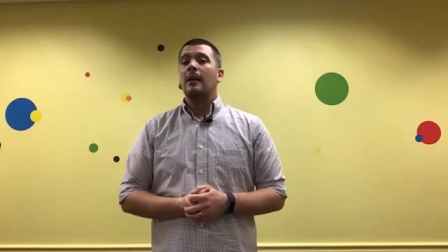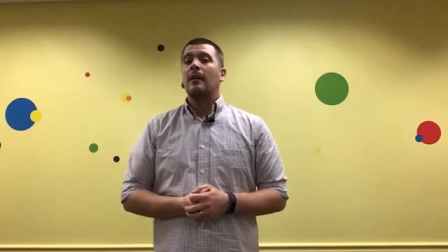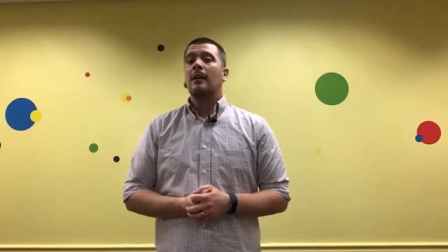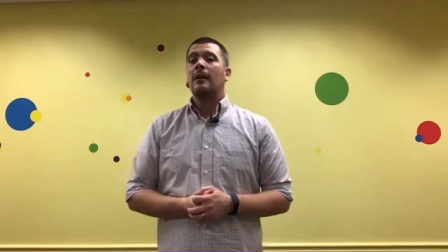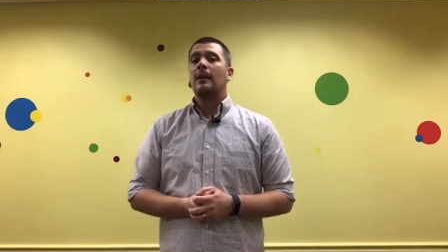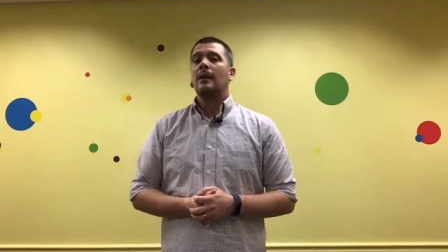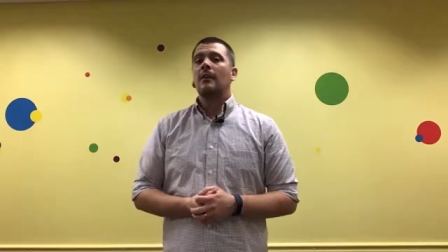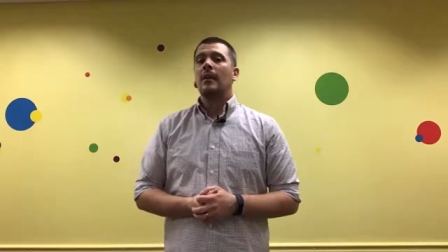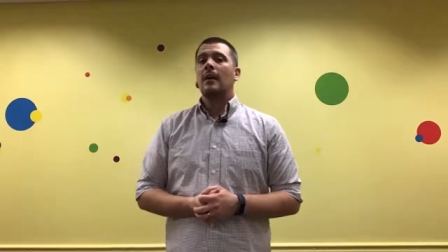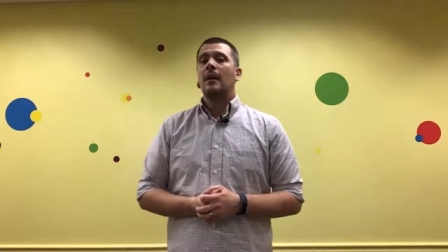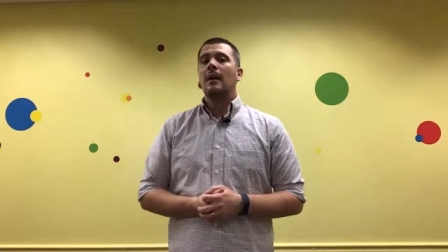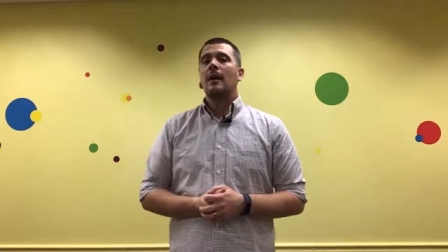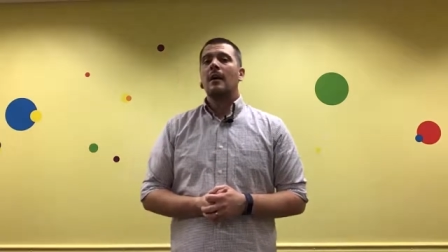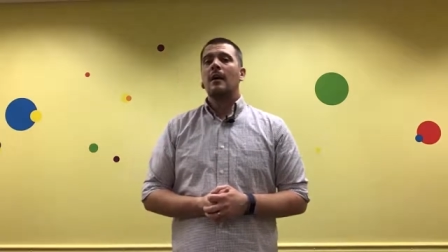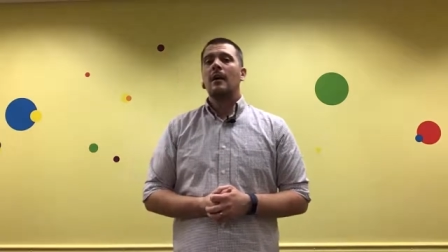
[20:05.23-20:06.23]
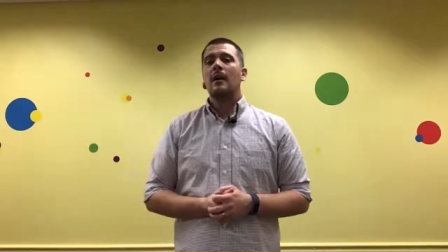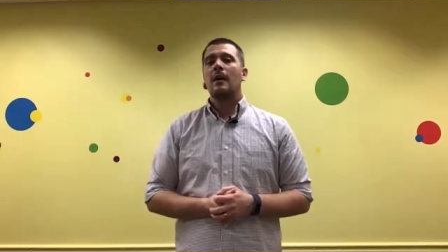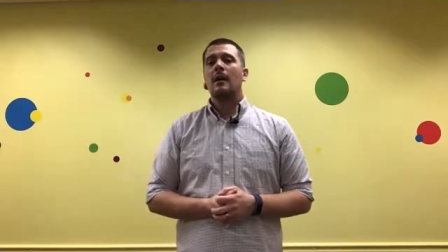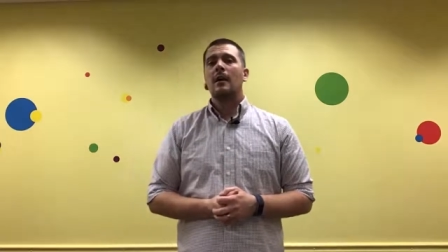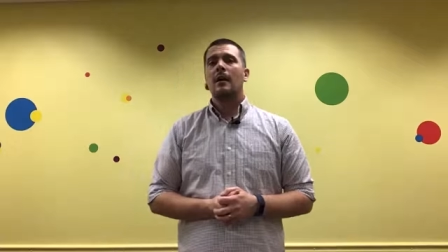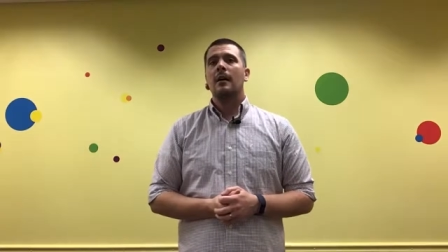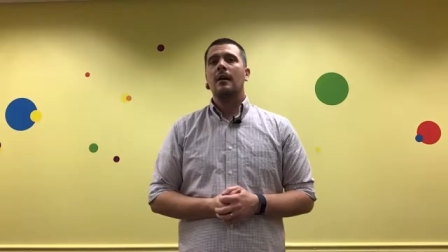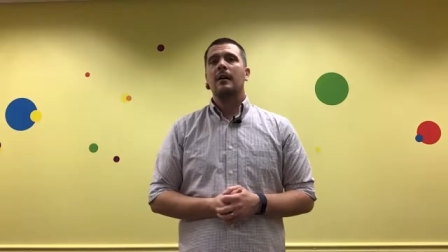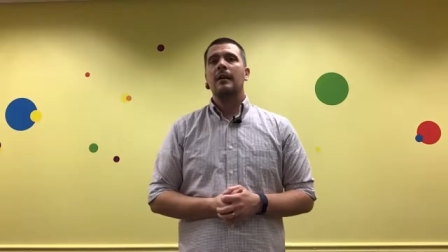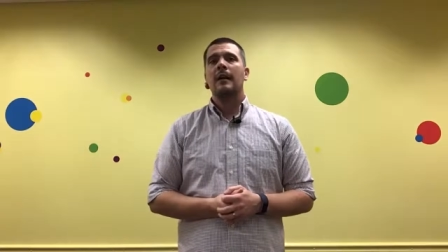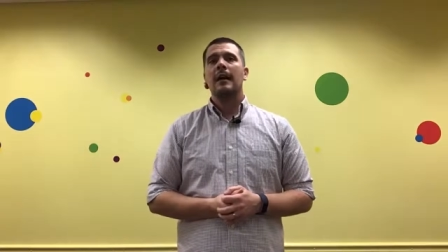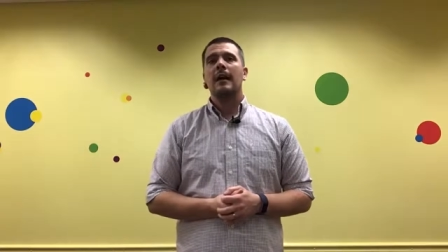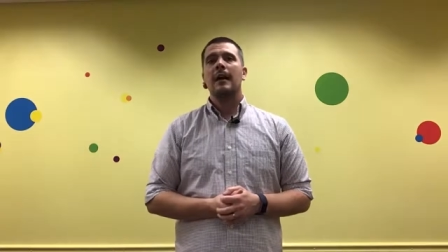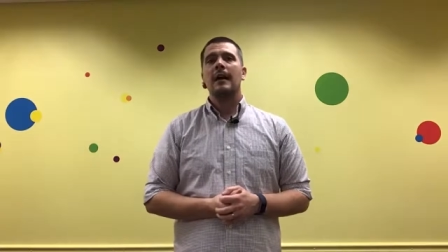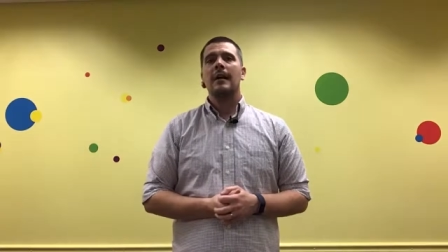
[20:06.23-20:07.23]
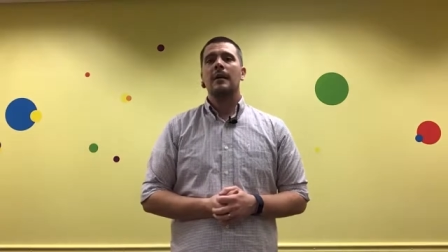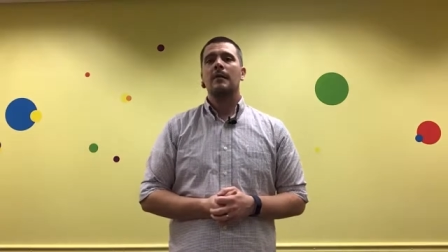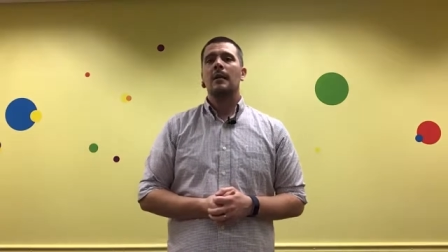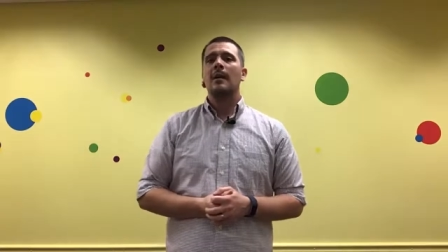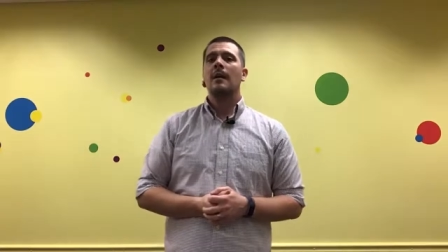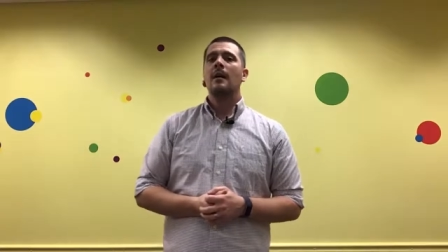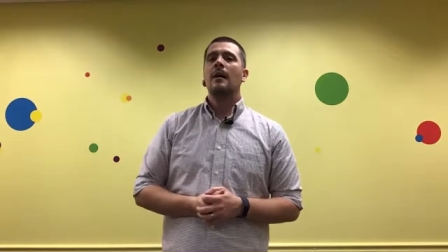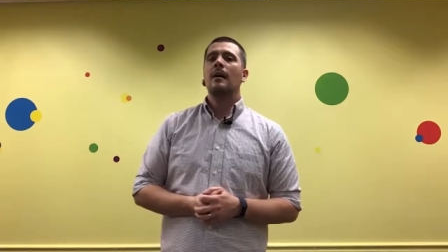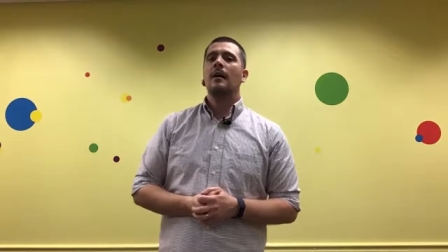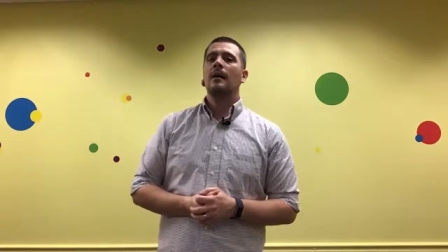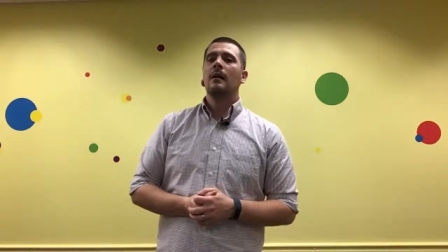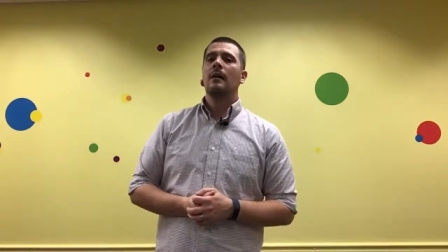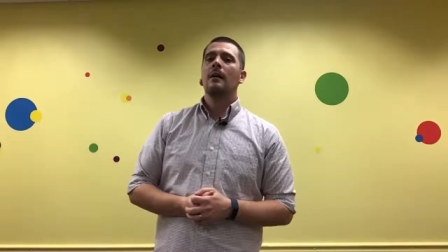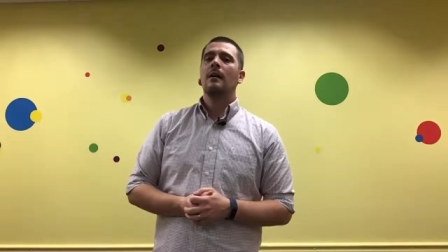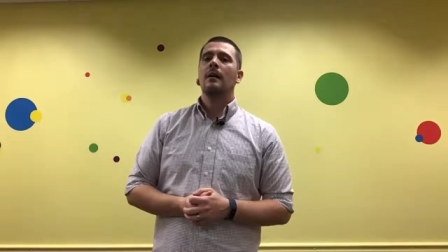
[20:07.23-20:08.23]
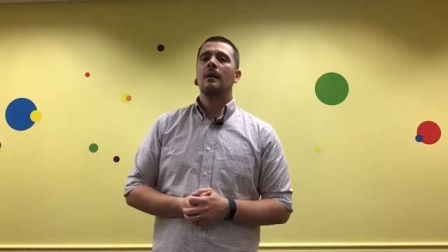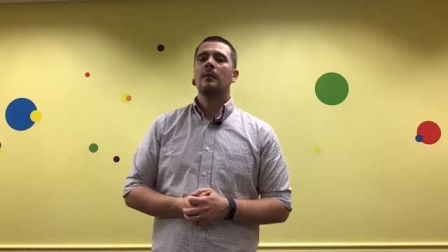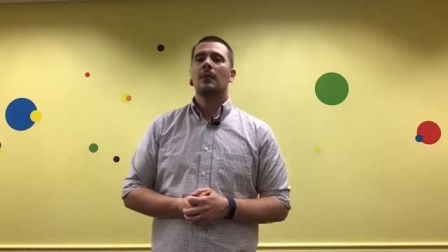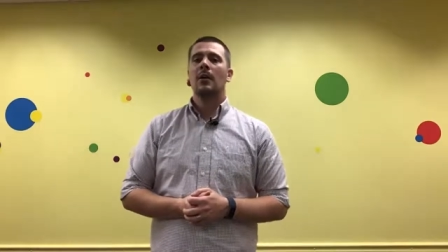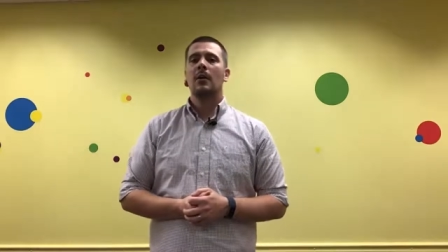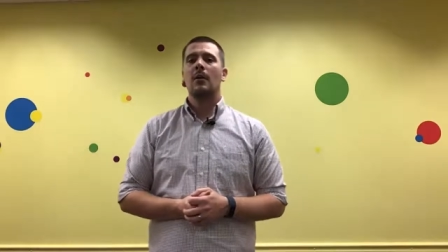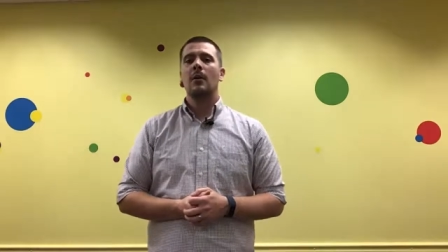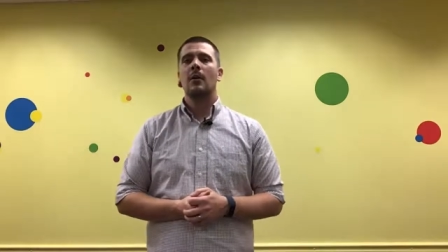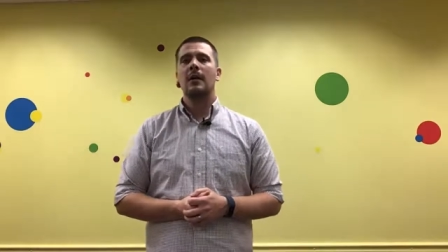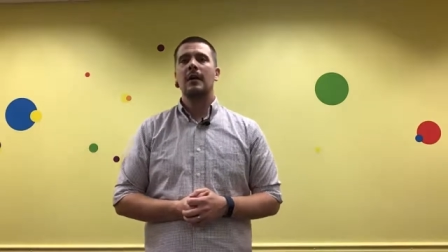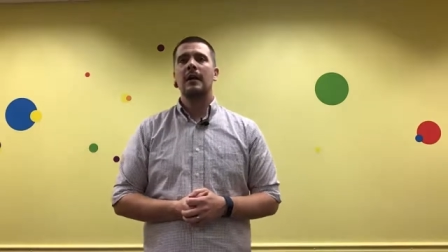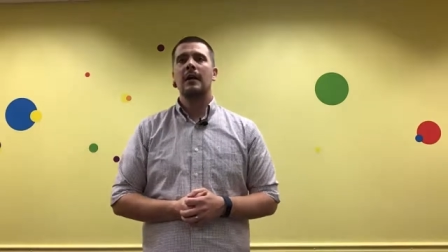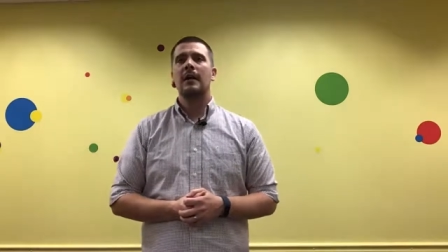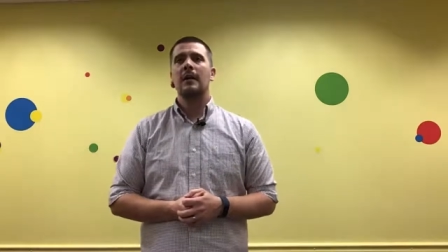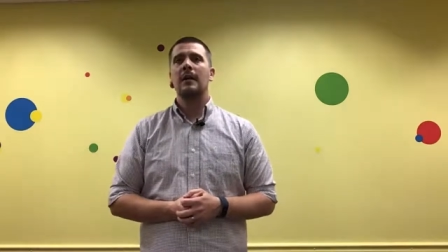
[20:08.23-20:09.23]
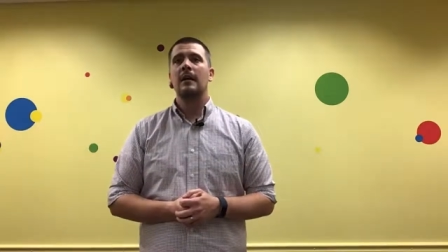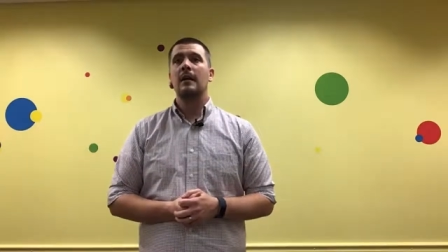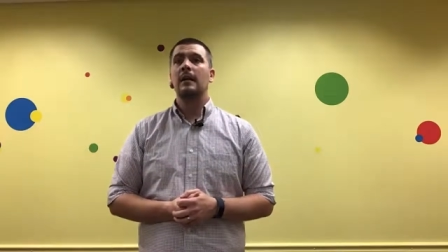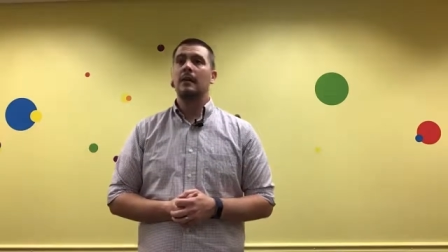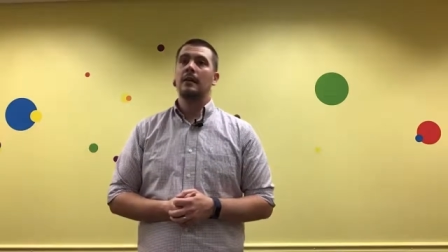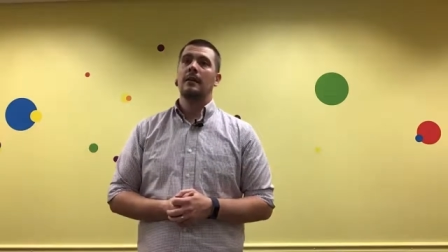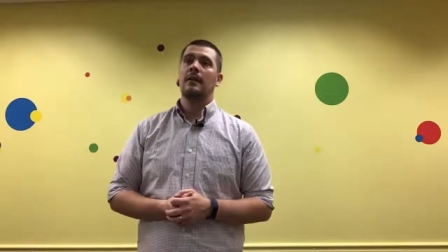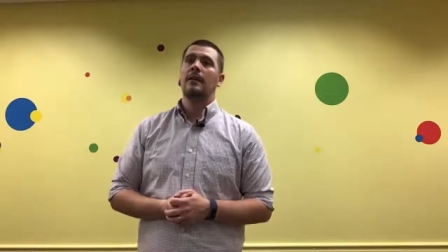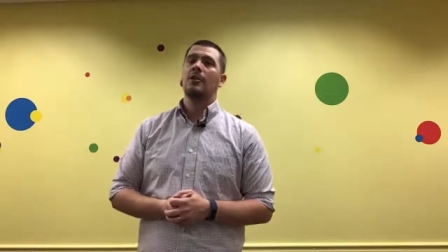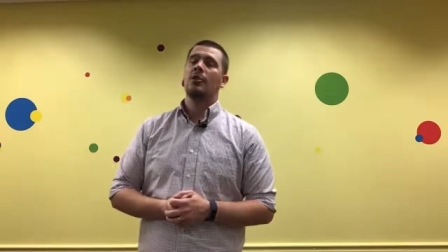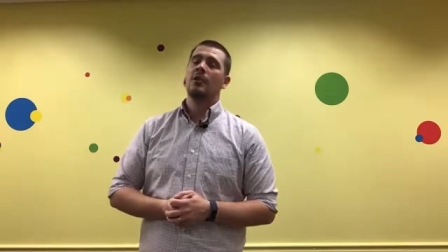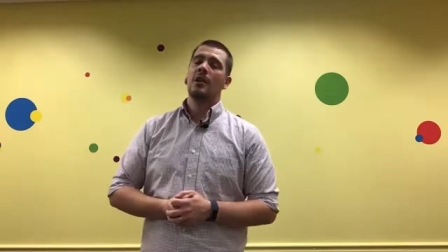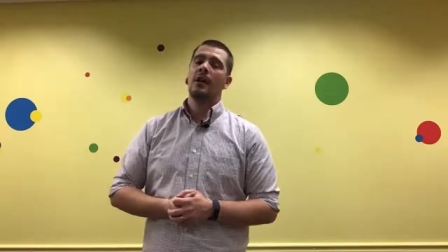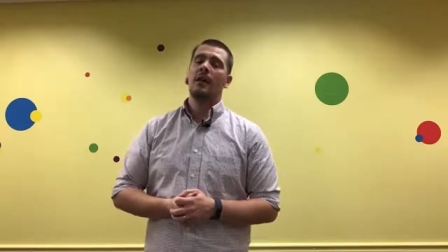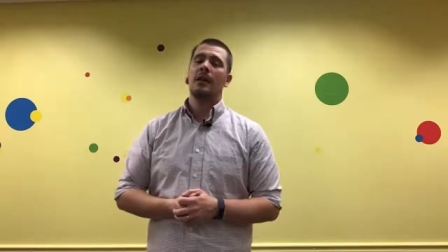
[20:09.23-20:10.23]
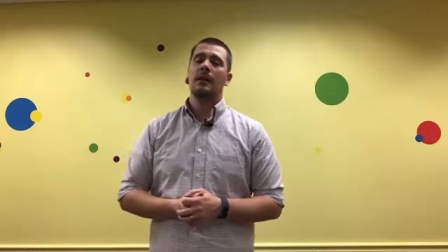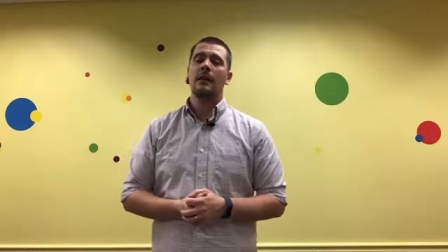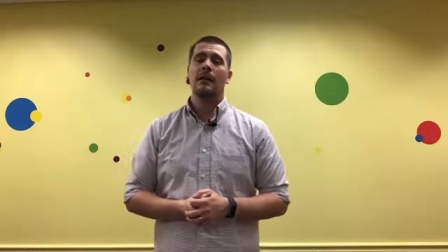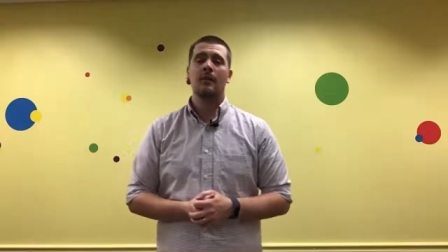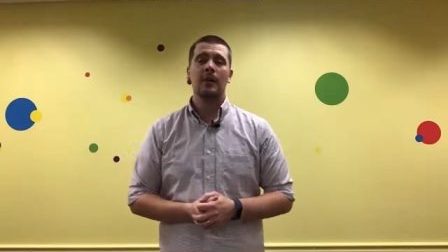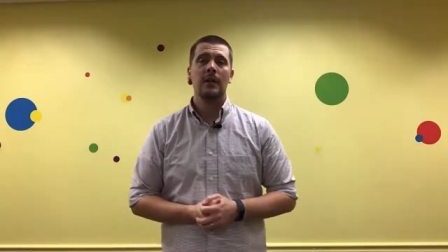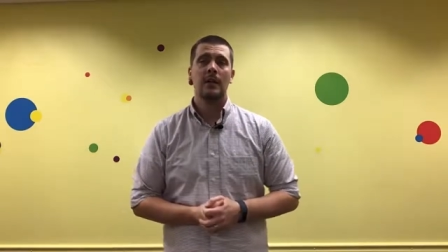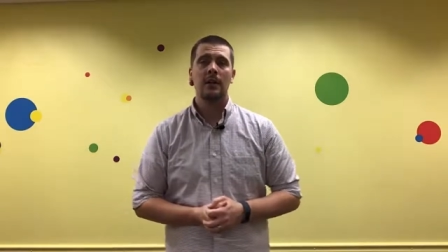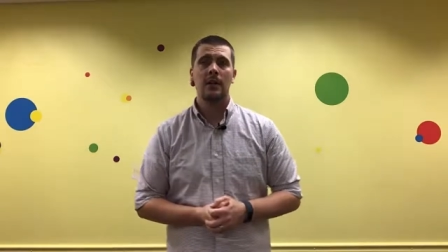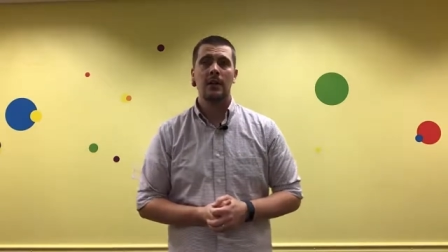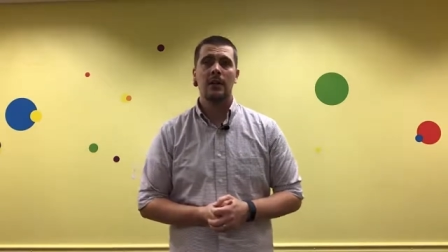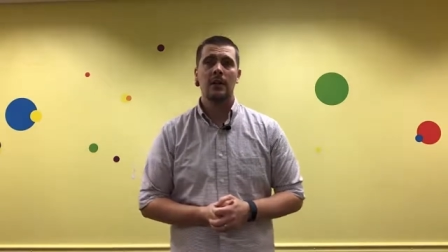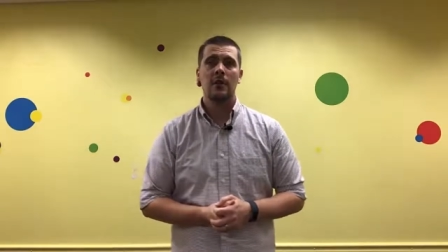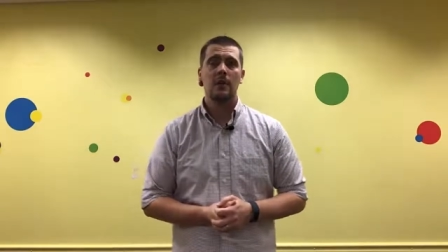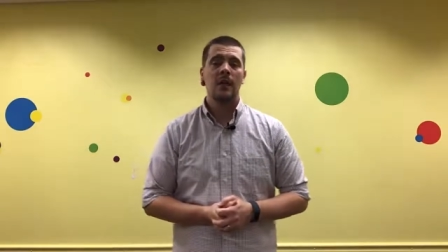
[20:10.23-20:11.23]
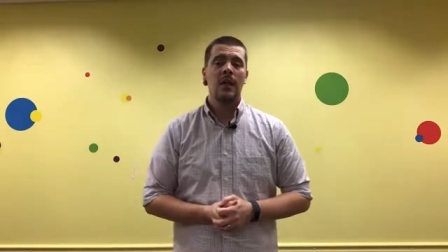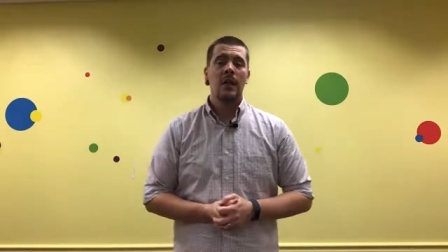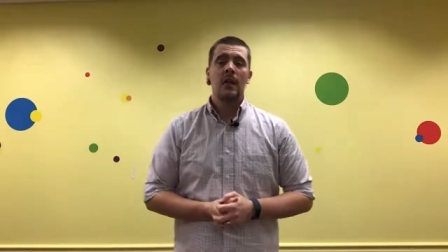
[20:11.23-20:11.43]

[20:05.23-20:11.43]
Give a hug, ladybug, blow a kiss, jellyfish.